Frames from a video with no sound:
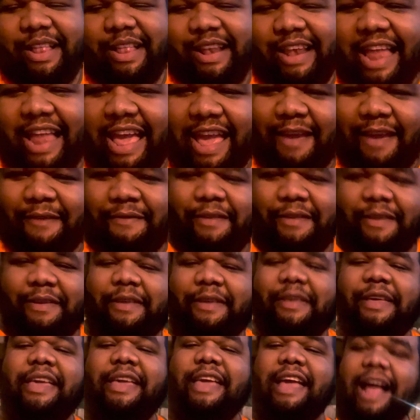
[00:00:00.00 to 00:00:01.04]
laughing.
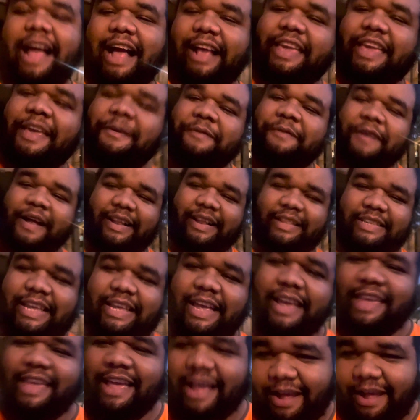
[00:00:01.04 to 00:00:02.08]
I keep trying to
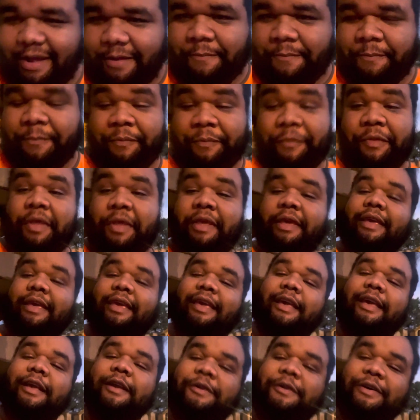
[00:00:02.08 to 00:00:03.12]
tell y'all,
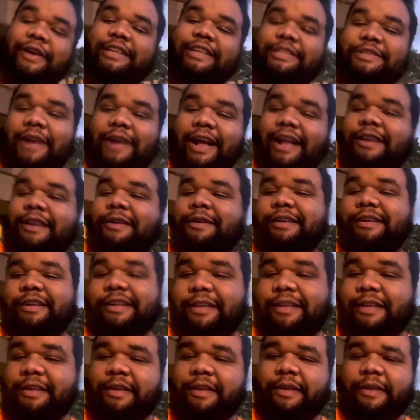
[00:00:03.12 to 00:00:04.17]
quit trying to
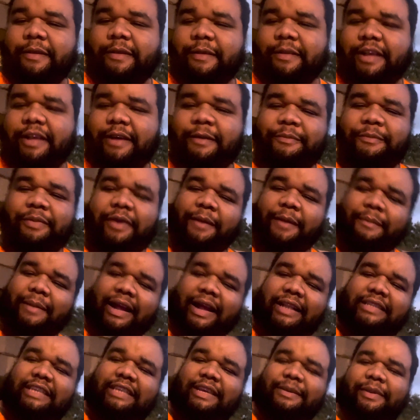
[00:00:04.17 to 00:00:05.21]
compare my
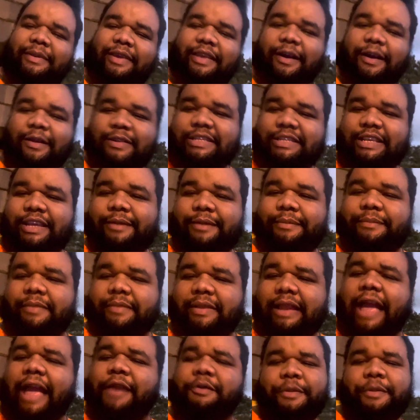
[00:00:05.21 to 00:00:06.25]
team and your team
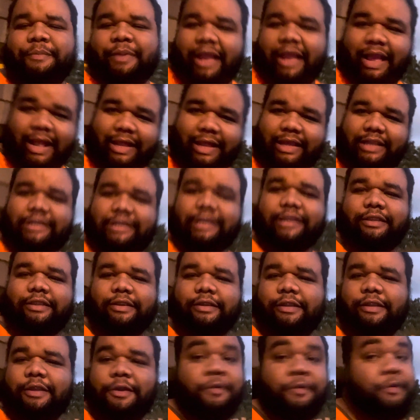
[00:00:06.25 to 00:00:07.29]
like we playing each other.
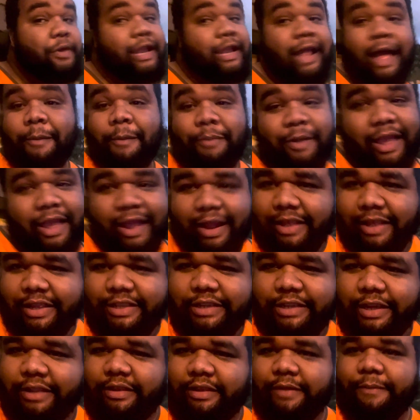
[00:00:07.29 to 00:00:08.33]
We not playing each
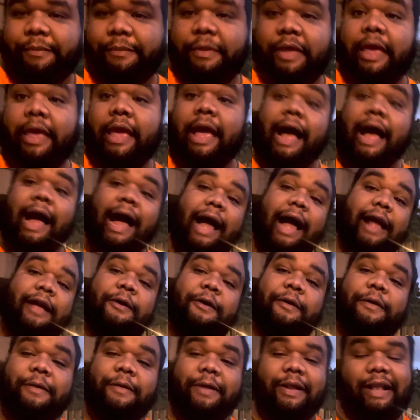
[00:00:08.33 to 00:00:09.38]
other. I
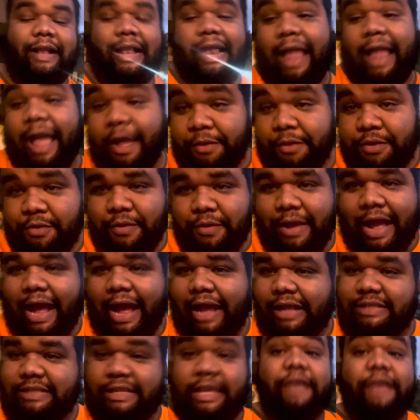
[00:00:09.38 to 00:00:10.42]
could clown you
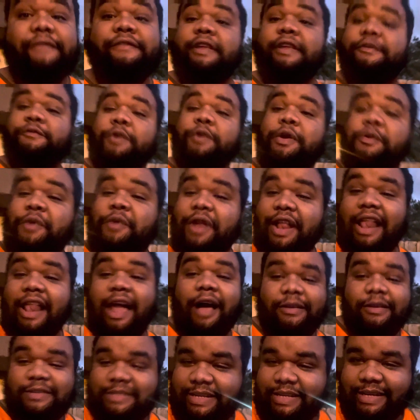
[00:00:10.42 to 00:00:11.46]
guys even if we would have
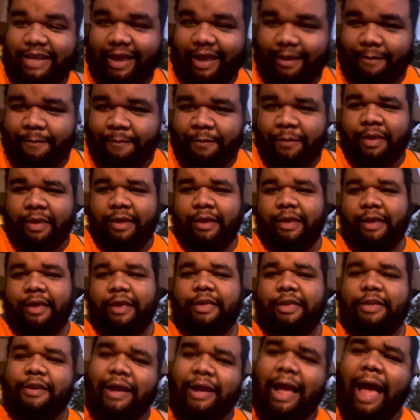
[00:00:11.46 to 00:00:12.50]
lost today.
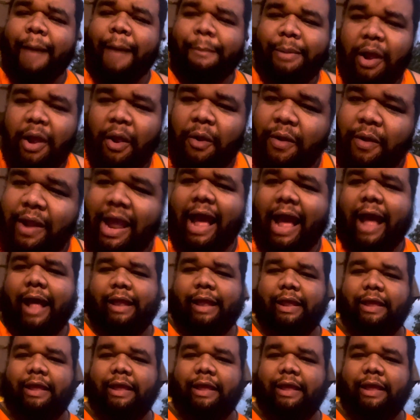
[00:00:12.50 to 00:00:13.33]
You got blown out.